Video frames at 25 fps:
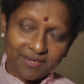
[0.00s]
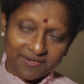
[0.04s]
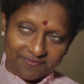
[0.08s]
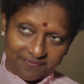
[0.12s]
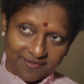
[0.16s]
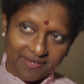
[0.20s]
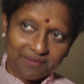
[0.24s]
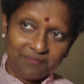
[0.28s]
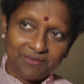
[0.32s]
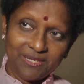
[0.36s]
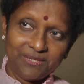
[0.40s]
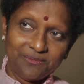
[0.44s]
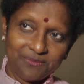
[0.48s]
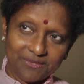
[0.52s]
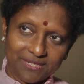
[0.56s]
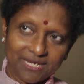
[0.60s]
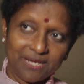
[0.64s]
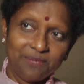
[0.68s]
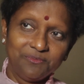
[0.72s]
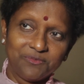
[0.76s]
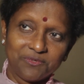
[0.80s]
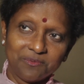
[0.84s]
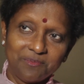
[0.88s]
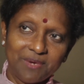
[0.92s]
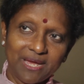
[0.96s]
my family would
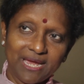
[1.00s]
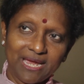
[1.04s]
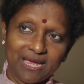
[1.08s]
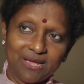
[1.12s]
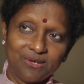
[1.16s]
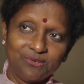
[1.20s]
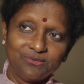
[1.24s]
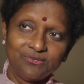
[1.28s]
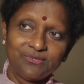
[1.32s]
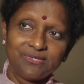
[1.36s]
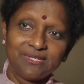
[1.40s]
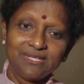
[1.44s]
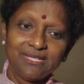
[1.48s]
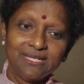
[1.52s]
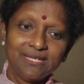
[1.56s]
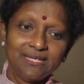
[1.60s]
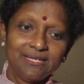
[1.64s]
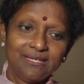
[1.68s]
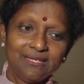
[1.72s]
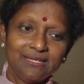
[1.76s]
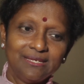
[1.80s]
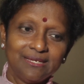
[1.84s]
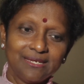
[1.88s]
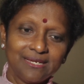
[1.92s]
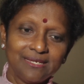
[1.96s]
come to my house
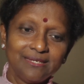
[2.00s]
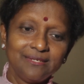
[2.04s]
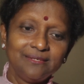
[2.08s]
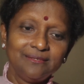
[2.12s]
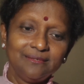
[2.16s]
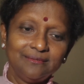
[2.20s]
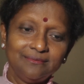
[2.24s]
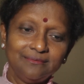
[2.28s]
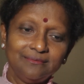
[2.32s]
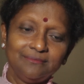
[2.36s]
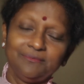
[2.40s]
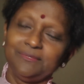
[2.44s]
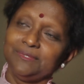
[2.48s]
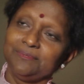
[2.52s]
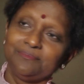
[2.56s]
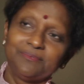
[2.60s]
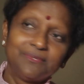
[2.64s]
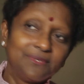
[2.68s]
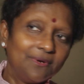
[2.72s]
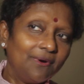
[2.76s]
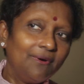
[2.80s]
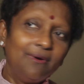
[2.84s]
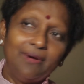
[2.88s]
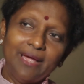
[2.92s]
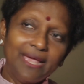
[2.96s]
and
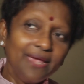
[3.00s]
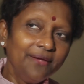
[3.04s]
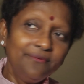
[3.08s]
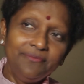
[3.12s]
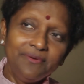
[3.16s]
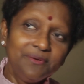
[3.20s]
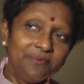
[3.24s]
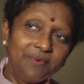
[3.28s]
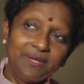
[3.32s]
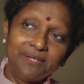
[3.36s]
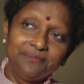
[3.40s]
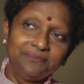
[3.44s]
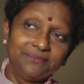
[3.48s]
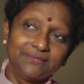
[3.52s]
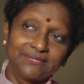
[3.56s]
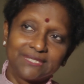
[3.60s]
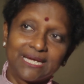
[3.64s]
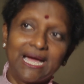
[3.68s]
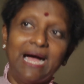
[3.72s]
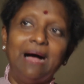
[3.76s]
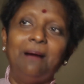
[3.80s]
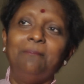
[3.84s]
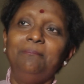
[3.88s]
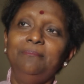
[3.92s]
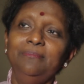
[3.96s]
everyone would
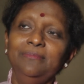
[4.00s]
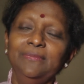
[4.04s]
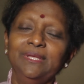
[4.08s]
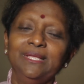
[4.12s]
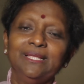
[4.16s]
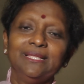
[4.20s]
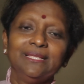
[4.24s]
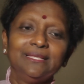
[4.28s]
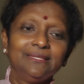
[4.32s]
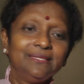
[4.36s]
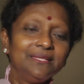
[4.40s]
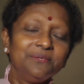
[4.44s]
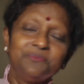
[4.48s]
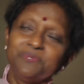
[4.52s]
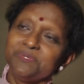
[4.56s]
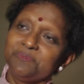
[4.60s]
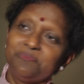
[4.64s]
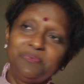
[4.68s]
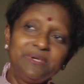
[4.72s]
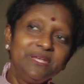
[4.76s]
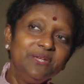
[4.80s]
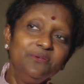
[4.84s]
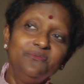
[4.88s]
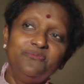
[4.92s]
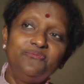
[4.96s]
come. They
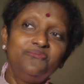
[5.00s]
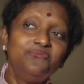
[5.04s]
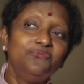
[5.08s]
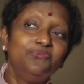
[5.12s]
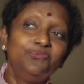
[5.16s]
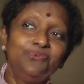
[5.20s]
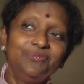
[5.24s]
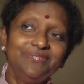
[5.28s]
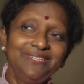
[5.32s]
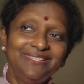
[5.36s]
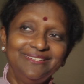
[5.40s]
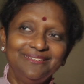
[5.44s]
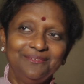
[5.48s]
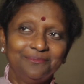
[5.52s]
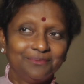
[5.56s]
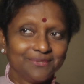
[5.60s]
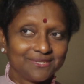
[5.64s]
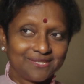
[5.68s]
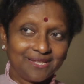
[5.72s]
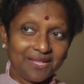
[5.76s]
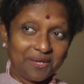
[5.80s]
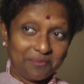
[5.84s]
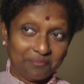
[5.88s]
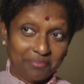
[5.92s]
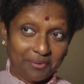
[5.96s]
would bring food. It
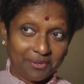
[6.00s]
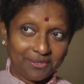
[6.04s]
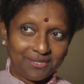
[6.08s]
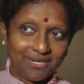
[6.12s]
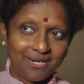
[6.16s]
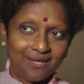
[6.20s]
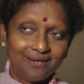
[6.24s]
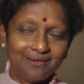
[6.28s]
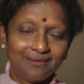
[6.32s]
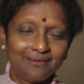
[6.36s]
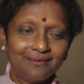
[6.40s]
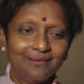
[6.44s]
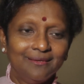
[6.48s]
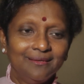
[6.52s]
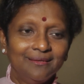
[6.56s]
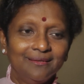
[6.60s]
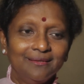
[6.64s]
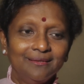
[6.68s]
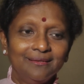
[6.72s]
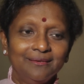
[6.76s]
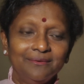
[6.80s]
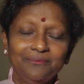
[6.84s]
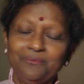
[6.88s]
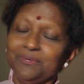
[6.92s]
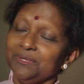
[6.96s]
was like potluck.
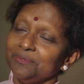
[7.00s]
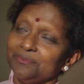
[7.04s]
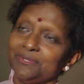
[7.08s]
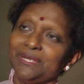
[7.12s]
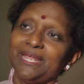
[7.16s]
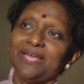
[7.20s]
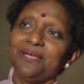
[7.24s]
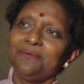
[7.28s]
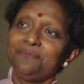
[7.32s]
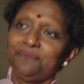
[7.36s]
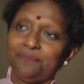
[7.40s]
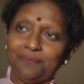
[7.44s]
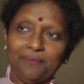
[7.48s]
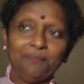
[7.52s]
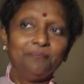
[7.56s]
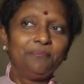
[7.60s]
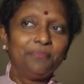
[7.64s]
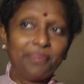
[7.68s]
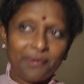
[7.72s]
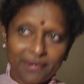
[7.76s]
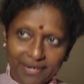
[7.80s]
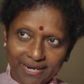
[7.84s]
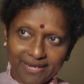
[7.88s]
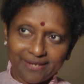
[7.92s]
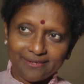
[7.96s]
We would have
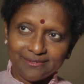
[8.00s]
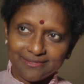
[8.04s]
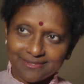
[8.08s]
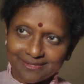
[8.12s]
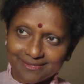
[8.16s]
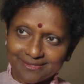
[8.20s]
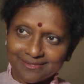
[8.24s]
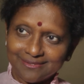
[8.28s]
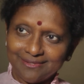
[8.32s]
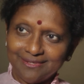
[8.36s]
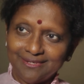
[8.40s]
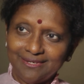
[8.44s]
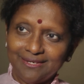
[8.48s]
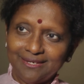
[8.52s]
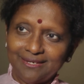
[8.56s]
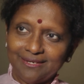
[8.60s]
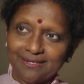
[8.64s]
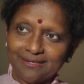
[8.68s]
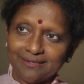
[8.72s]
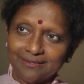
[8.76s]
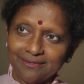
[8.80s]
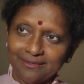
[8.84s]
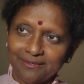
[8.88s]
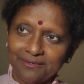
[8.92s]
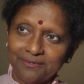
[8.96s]
prayers,
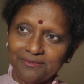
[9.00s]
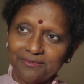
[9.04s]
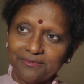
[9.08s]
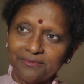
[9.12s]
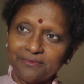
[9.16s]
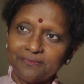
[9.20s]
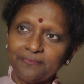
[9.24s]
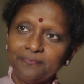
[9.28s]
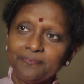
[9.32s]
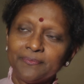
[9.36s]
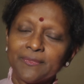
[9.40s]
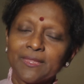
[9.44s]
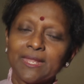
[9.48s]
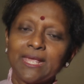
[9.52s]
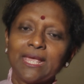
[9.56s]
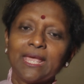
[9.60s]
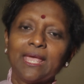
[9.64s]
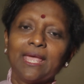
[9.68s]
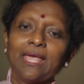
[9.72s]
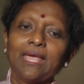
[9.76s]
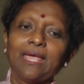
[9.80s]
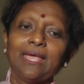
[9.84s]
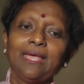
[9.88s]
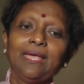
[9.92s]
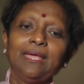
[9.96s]
you know,
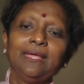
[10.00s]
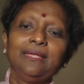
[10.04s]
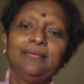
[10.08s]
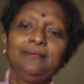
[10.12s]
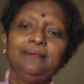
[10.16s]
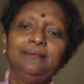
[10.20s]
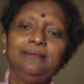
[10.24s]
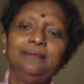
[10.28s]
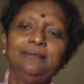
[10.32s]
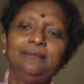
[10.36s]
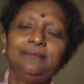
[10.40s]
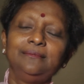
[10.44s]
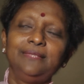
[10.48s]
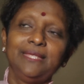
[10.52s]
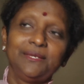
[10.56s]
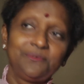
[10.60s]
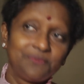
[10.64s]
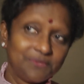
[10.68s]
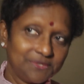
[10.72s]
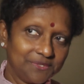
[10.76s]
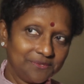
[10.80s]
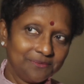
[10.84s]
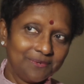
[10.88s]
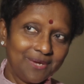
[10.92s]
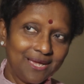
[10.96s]
and
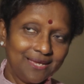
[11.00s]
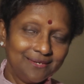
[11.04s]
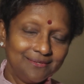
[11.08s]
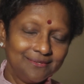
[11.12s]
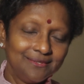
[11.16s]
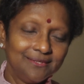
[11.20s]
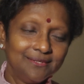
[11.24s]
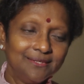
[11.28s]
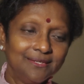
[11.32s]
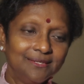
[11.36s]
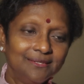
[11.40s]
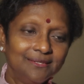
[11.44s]
that was one.